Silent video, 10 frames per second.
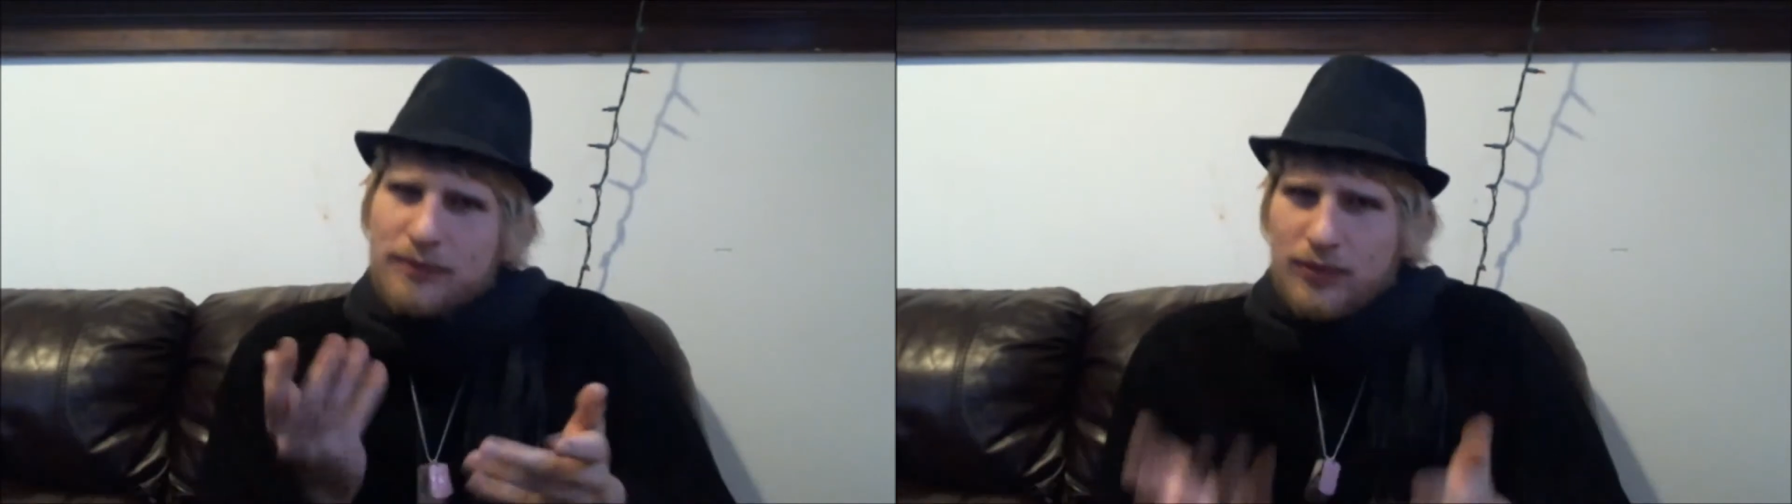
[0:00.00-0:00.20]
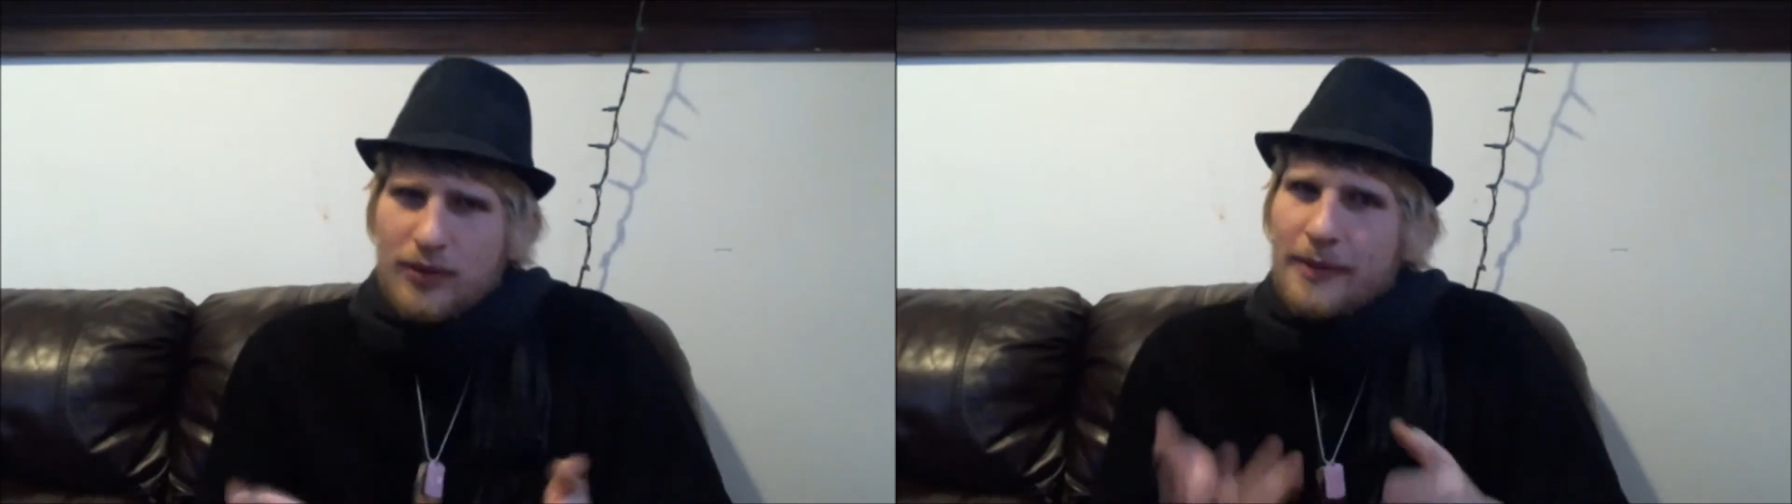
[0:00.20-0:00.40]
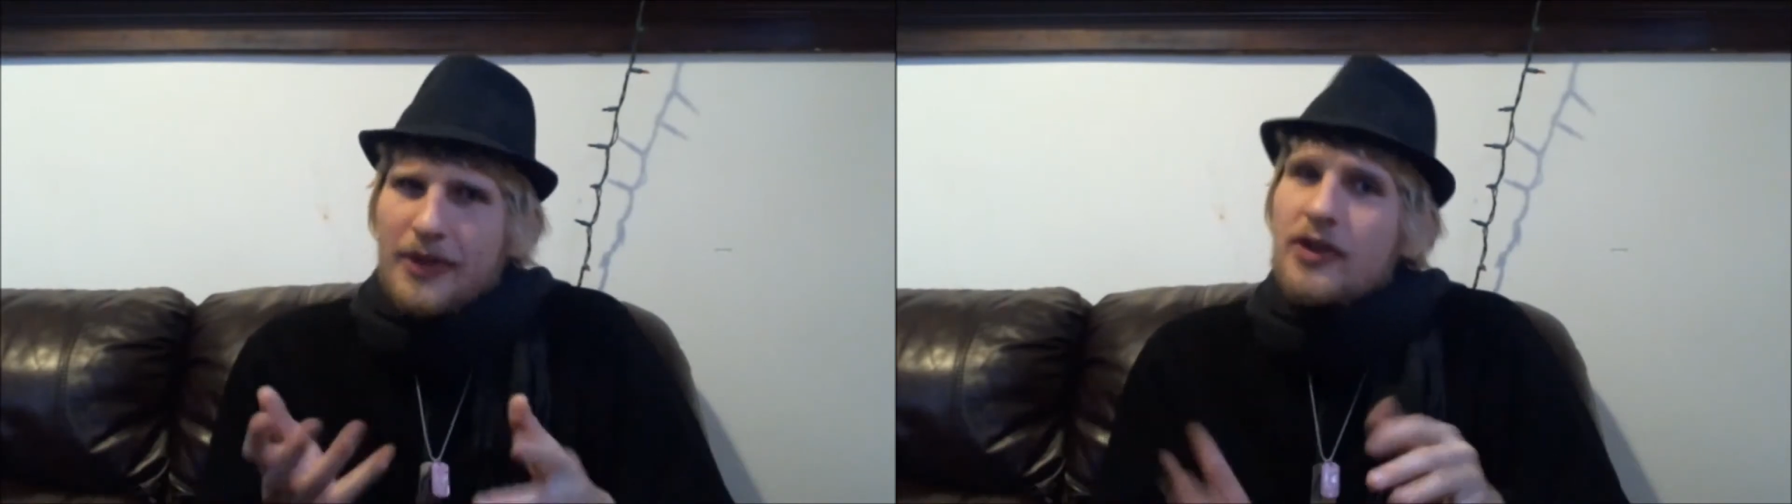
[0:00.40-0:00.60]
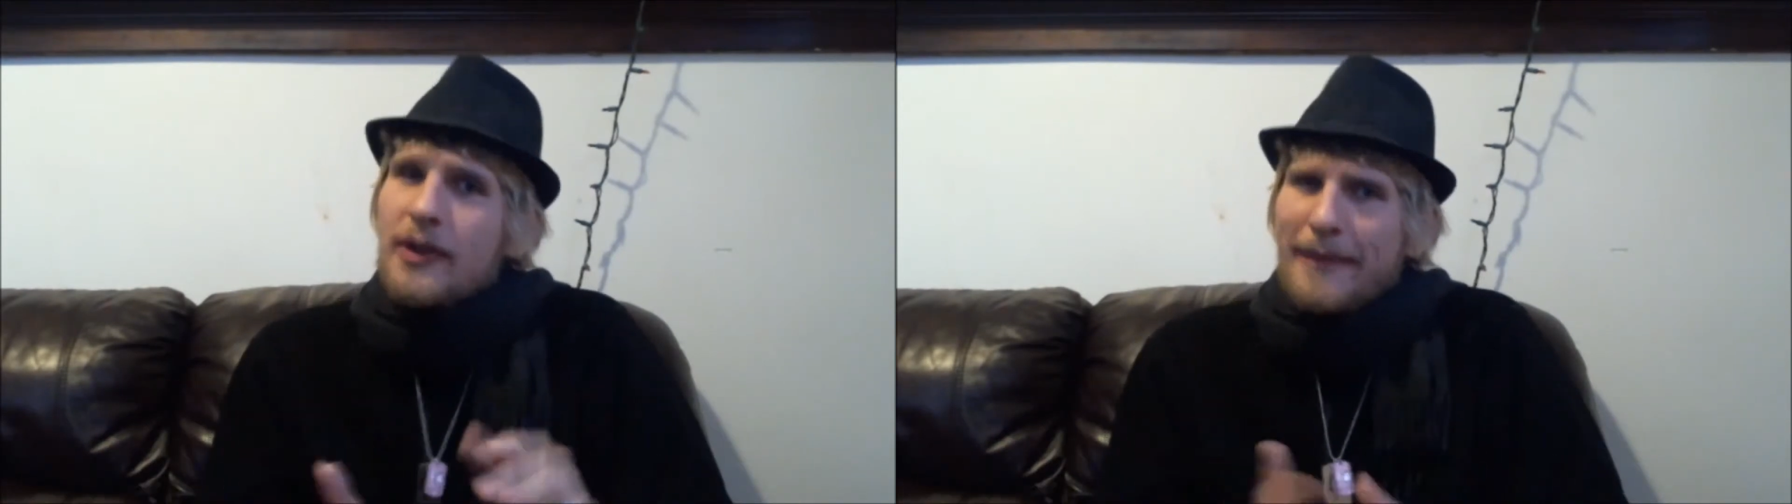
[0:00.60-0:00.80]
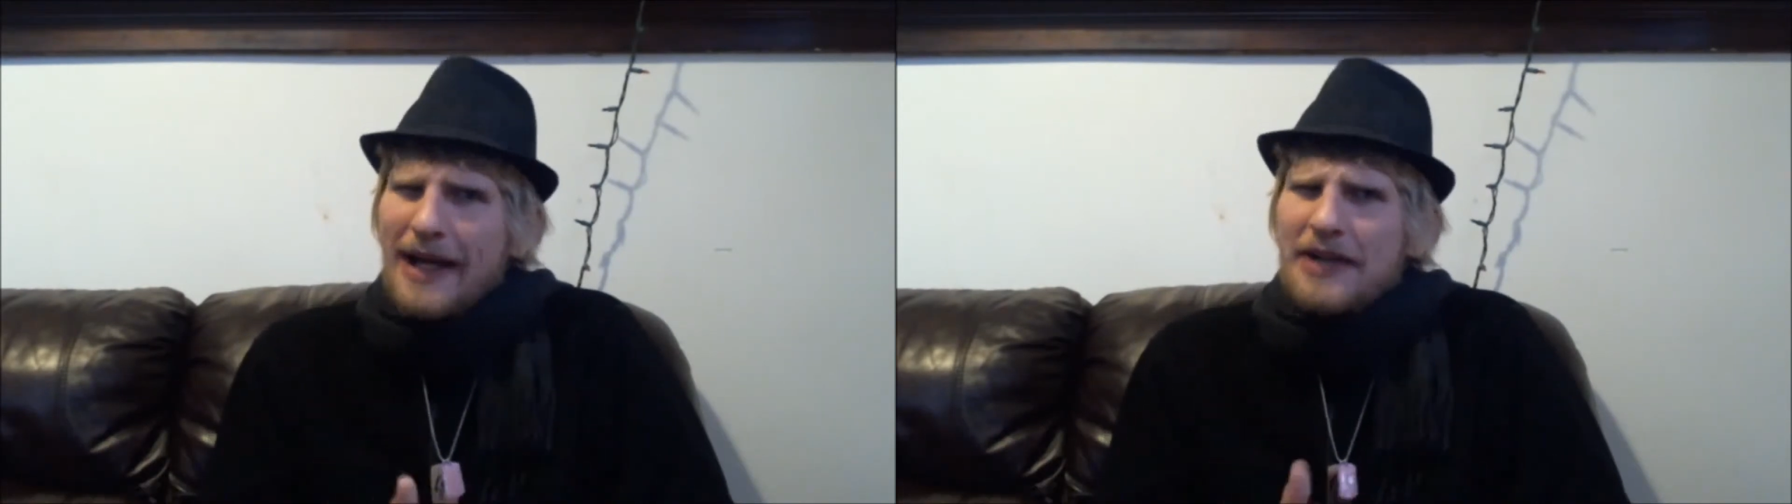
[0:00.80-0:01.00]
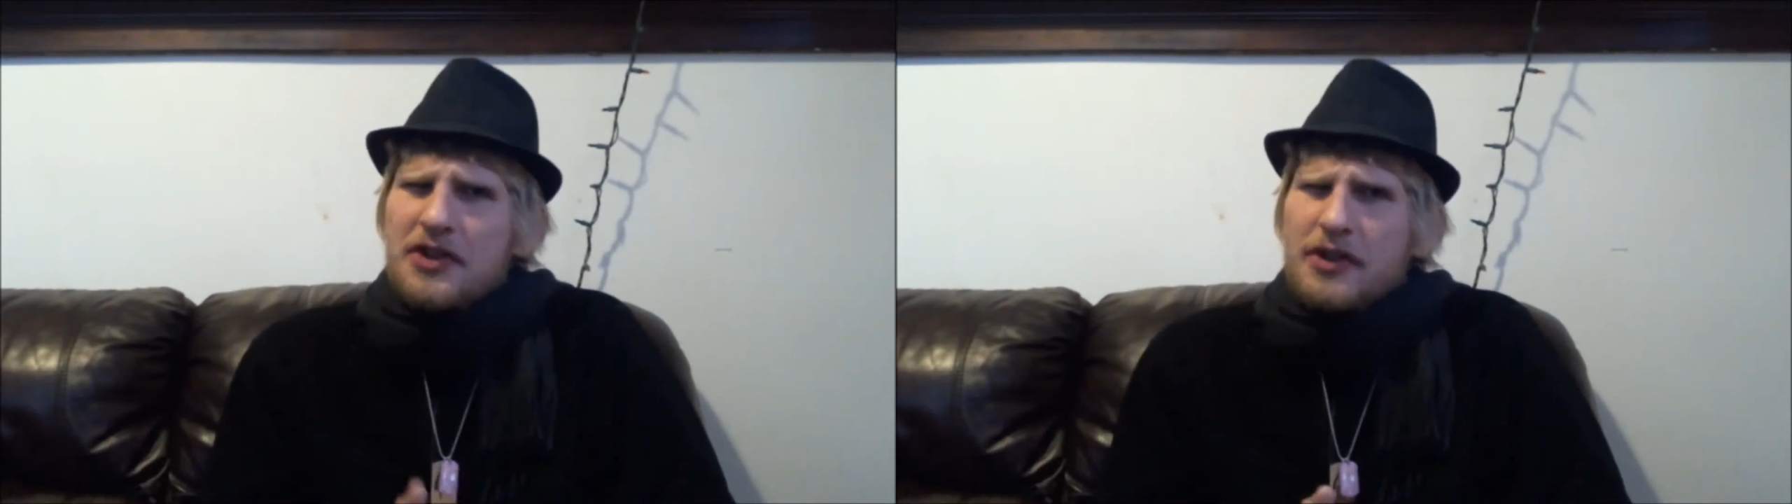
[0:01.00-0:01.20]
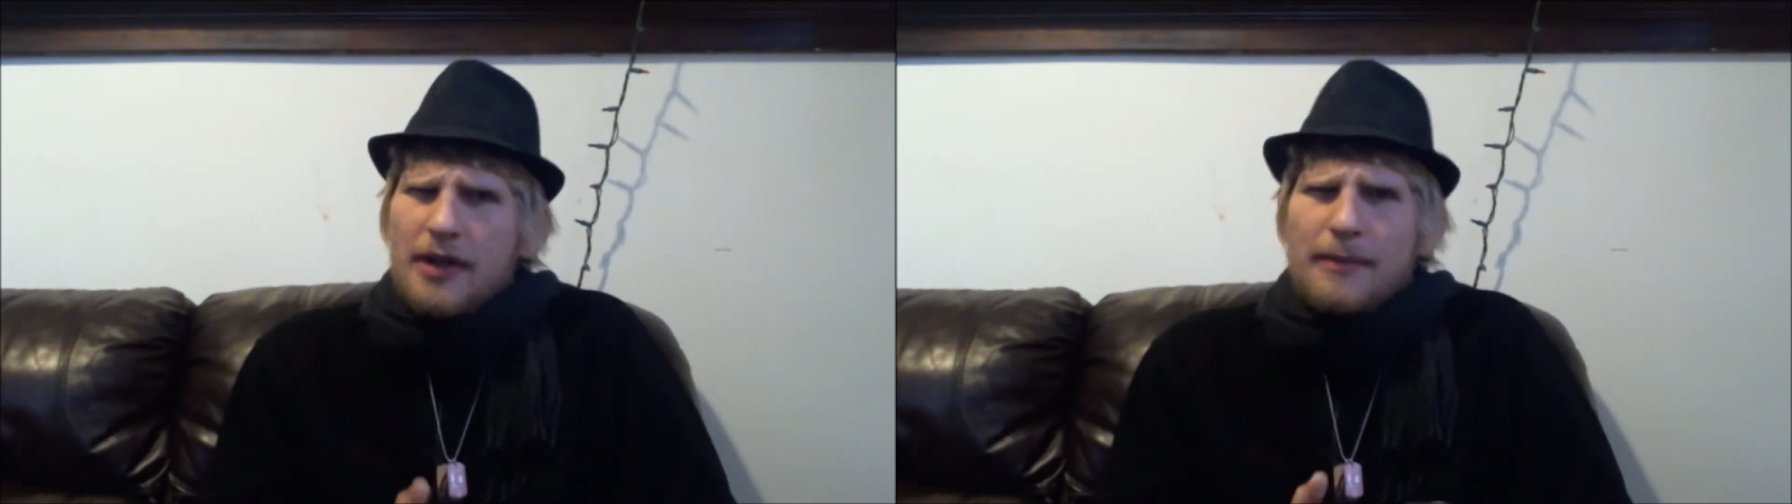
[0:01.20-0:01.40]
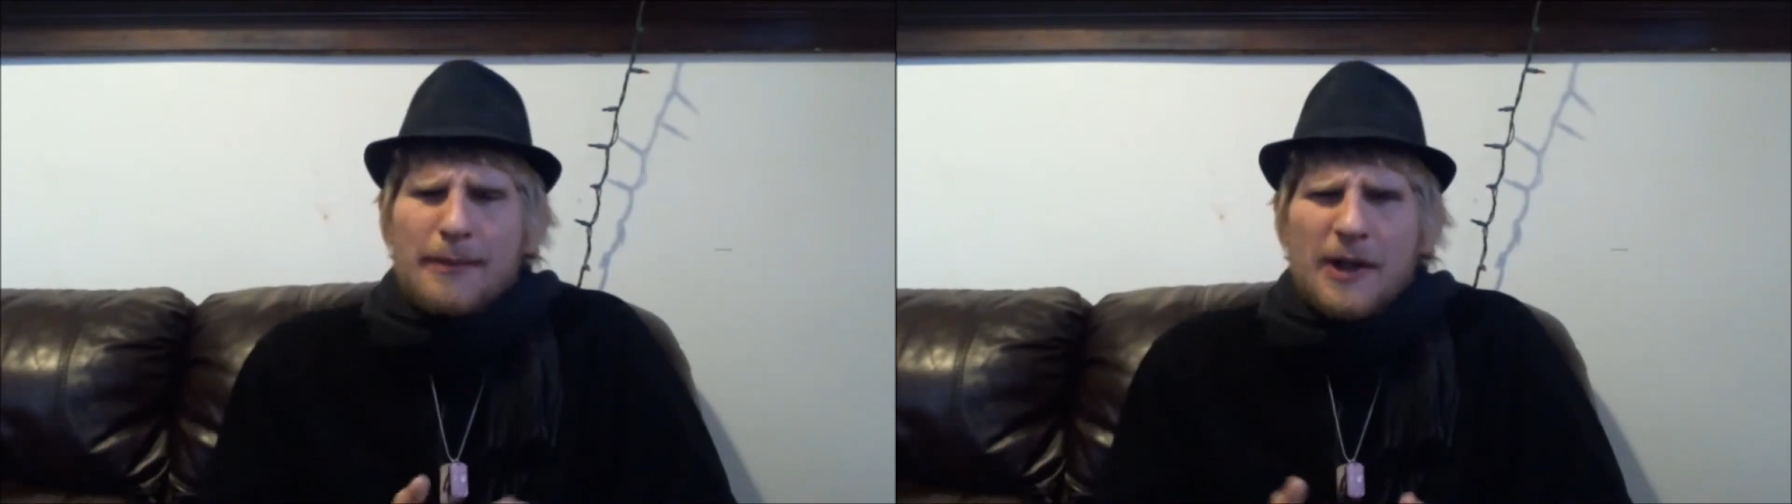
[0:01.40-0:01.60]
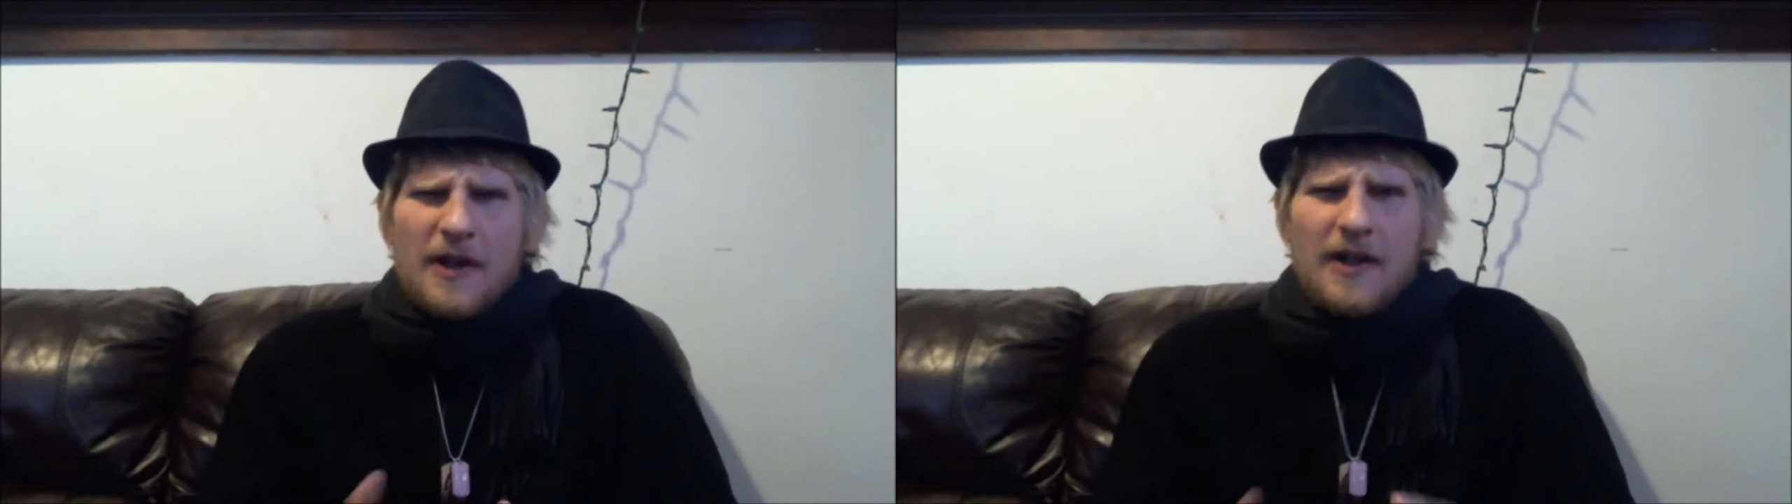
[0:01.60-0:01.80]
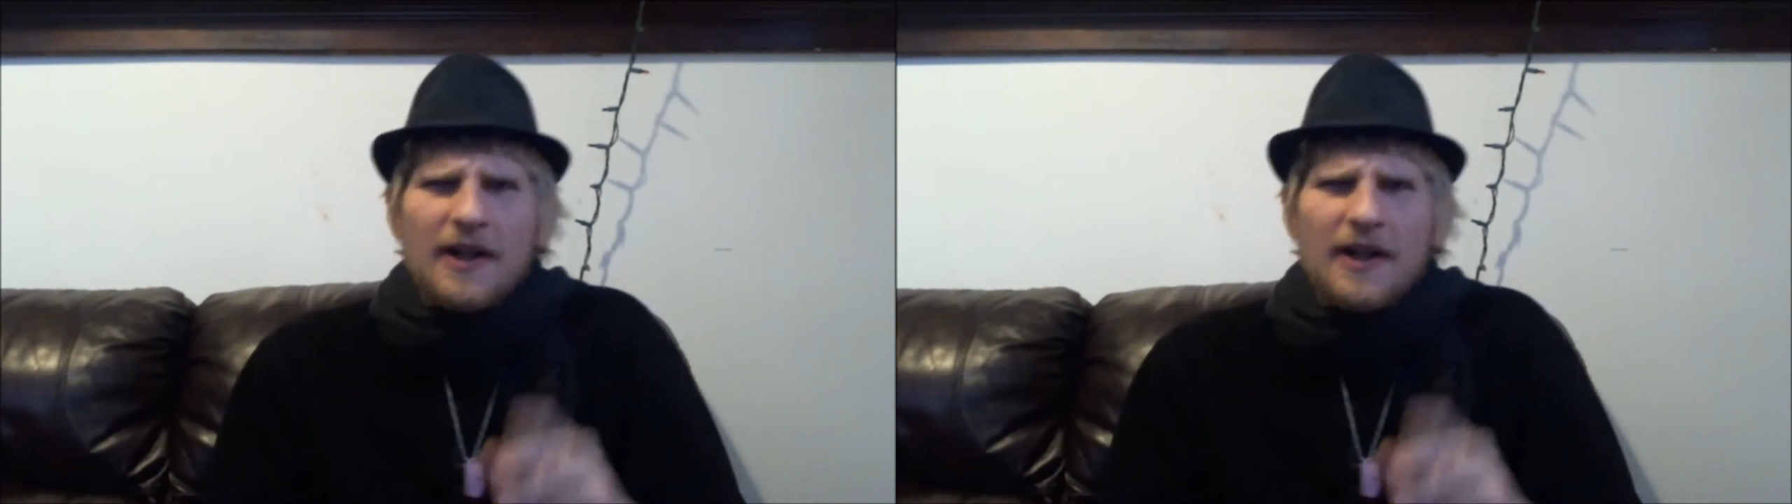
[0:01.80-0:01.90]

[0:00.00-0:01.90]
pretty much the magic number.